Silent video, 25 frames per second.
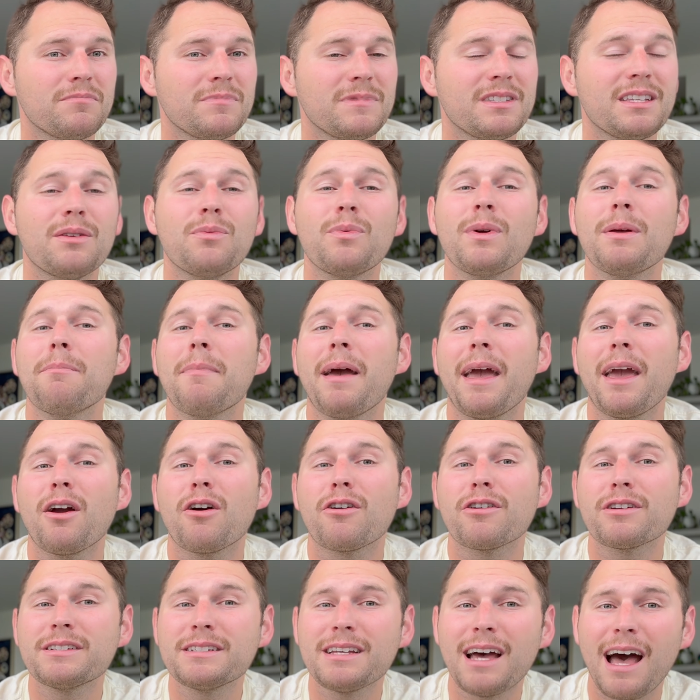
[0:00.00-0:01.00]
Did we make
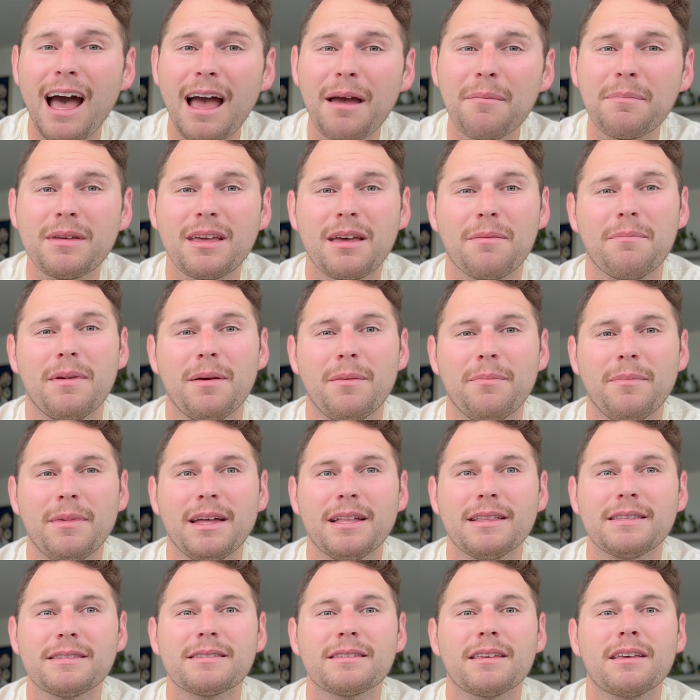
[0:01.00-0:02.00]
our time
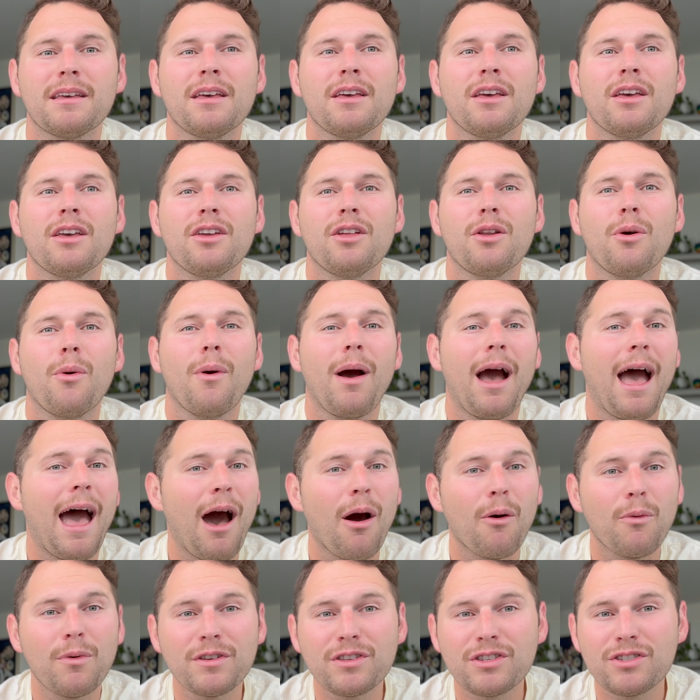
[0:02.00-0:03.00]
commitments? You know,
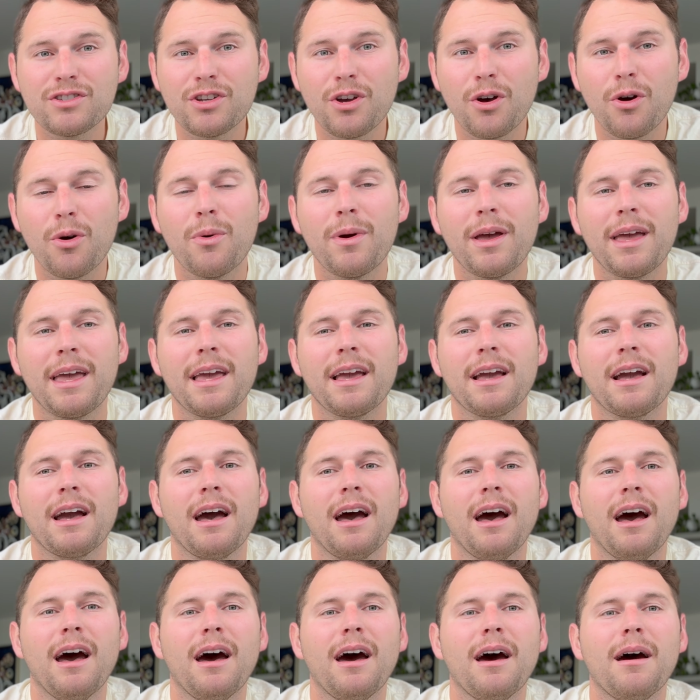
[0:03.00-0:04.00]
how was towing?
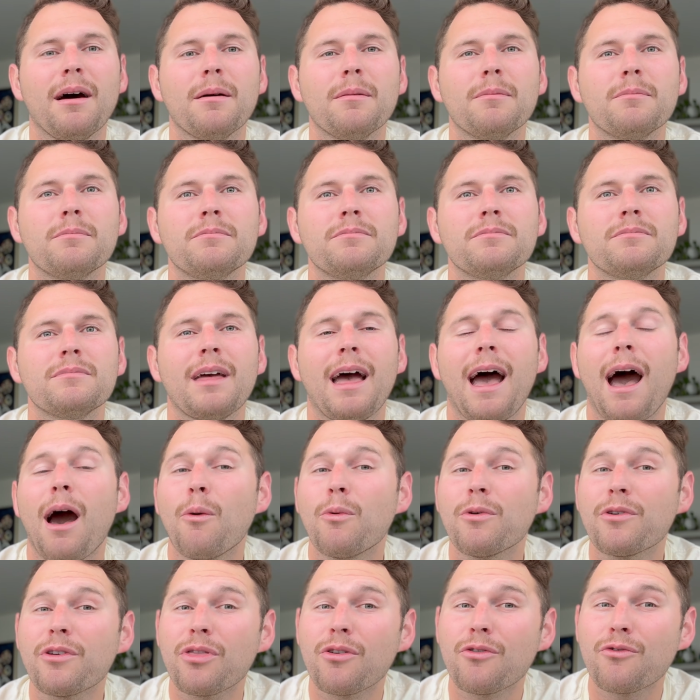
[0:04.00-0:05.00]
How
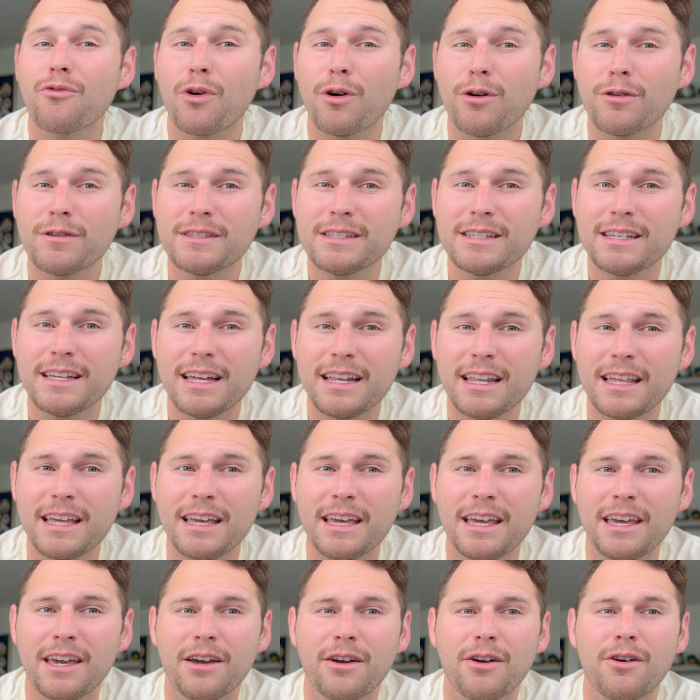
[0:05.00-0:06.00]
were the roads getting
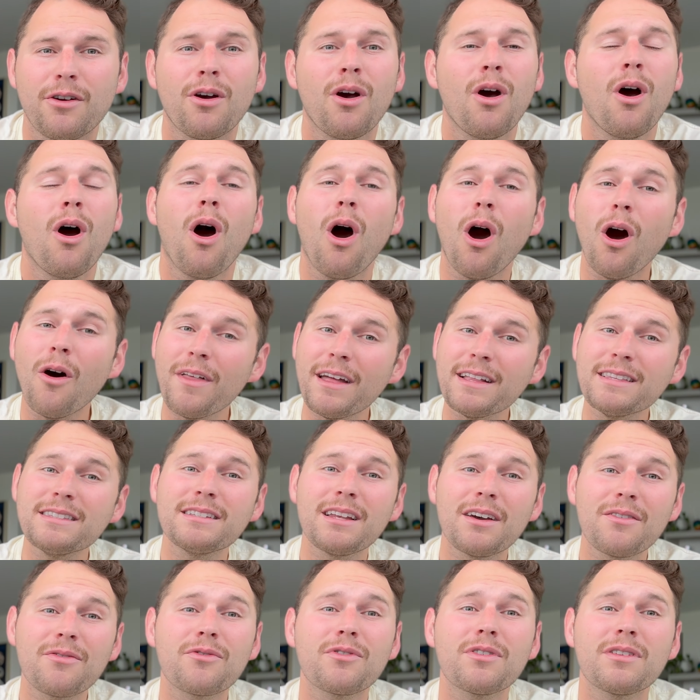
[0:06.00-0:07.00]
here? All that
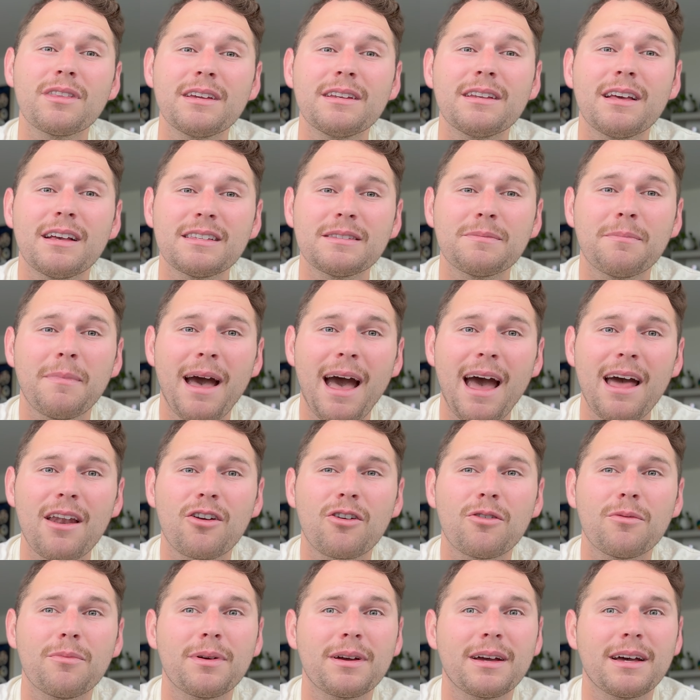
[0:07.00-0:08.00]
stuff really does
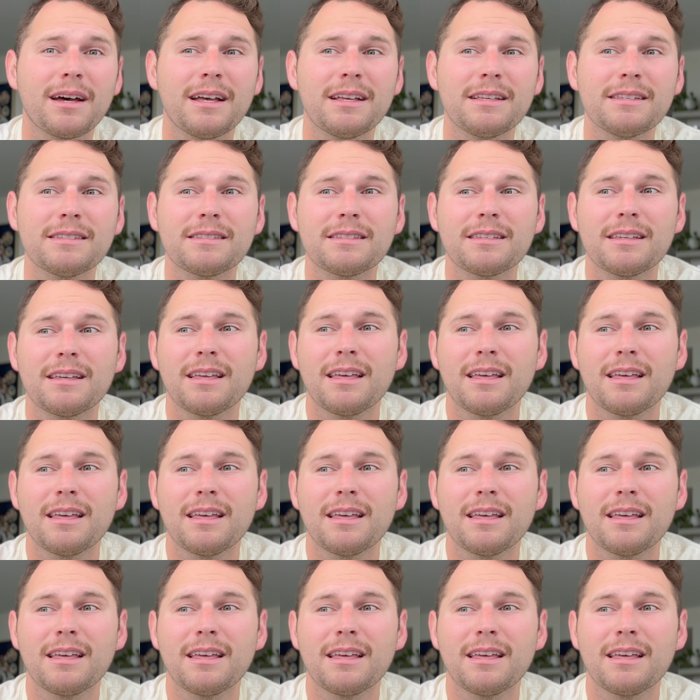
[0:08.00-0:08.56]
matter, because